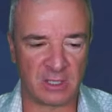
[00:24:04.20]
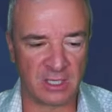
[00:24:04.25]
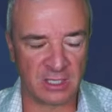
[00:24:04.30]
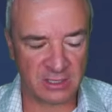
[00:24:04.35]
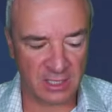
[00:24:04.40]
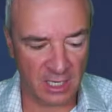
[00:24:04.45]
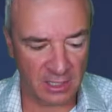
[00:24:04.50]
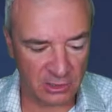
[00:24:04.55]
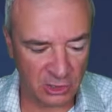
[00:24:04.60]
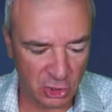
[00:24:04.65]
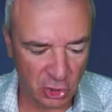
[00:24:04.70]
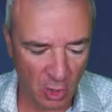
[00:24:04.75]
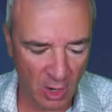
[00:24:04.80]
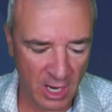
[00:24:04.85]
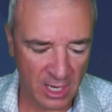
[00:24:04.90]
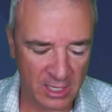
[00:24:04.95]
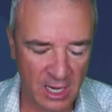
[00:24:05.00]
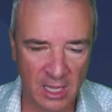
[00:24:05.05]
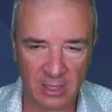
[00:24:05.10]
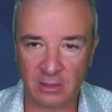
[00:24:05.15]
I enjoy
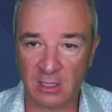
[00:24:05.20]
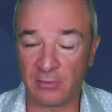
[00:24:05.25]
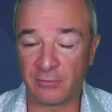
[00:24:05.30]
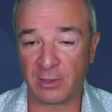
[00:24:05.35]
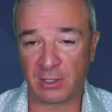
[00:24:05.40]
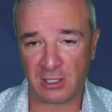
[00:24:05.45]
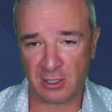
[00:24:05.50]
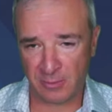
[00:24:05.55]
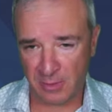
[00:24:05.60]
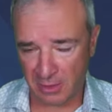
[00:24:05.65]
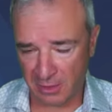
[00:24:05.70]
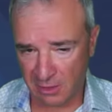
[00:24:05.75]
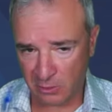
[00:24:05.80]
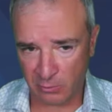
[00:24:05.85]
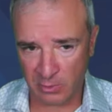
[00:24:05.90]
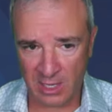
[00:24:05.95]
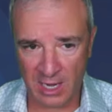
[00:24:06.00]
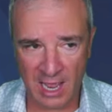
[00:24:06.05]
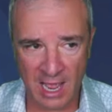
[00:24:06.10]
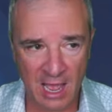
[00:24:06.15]
it. I love the community that
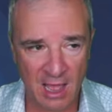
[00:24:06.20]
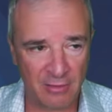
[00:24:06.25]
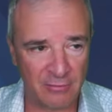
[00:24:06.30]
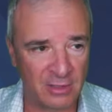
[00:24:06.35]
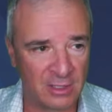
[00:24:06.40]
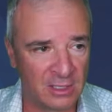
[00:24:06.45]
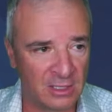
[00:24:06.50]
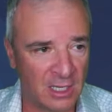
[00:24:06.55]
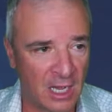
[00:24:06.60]
we have.